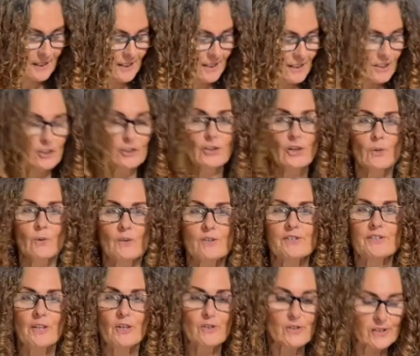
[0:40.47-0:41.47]
You know
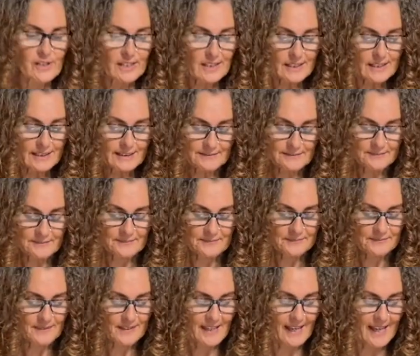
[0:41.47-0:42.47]
what goes in it,
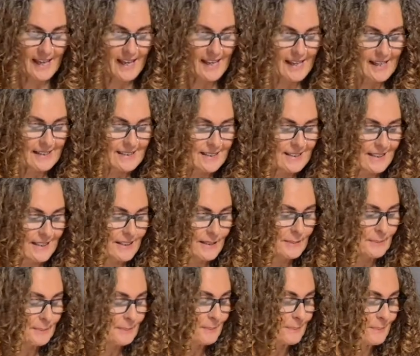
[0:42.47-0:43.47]
and
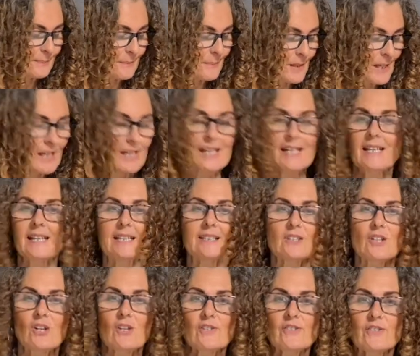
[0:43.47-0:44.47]
it
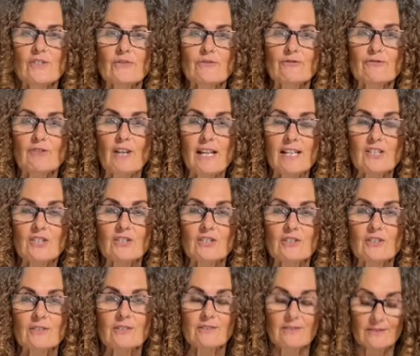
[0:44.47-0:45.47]
costs a
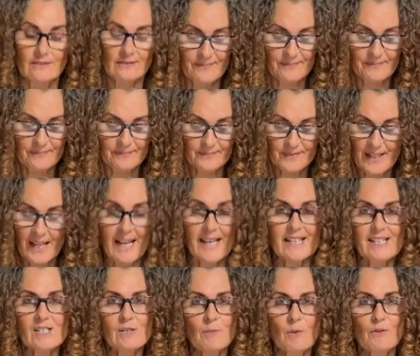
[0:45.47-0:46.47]
fraction,
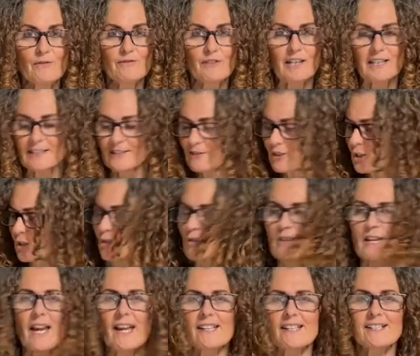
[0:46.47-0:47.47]
and it's more fun. You're
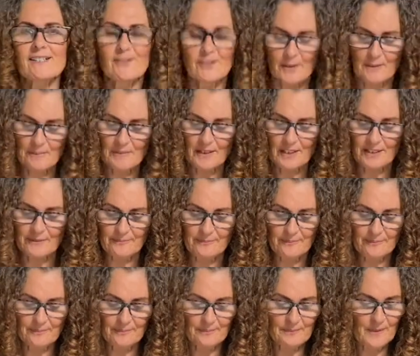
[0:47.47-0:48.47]
creating something.
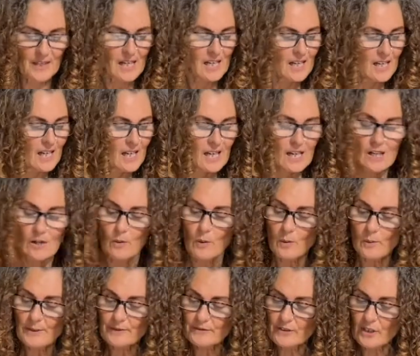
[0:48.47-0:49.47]

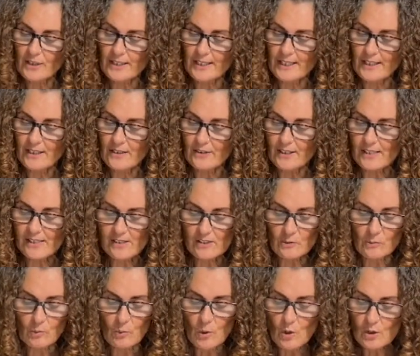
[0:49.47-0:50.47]
What we've got here is
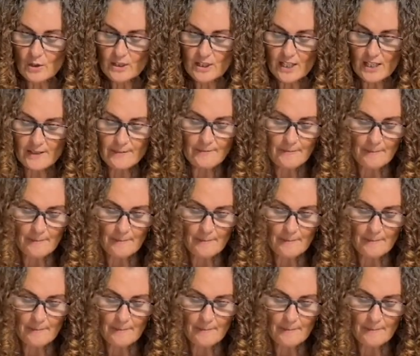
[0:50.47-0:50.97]
some water,